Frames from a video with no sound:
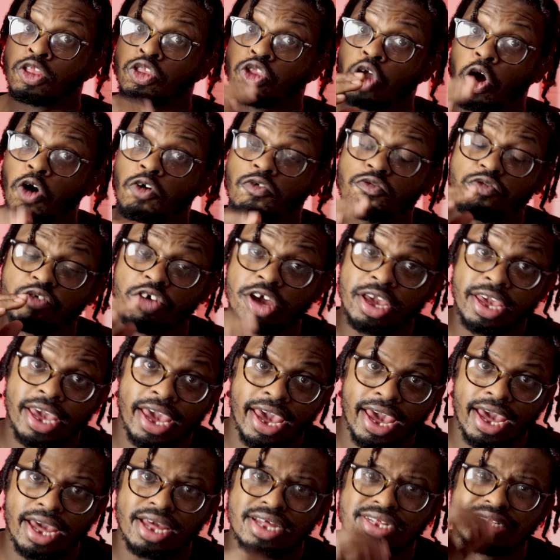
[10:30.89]
Don't
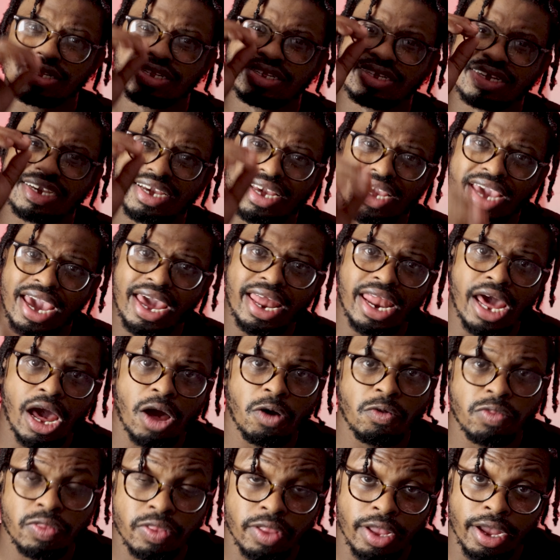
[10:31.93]
forget to get
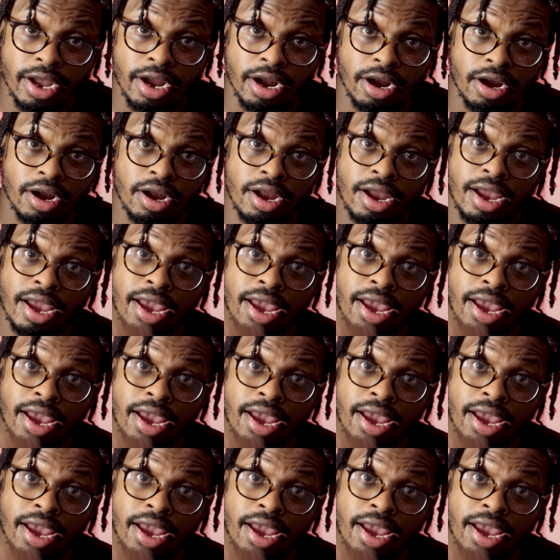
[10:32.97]
out there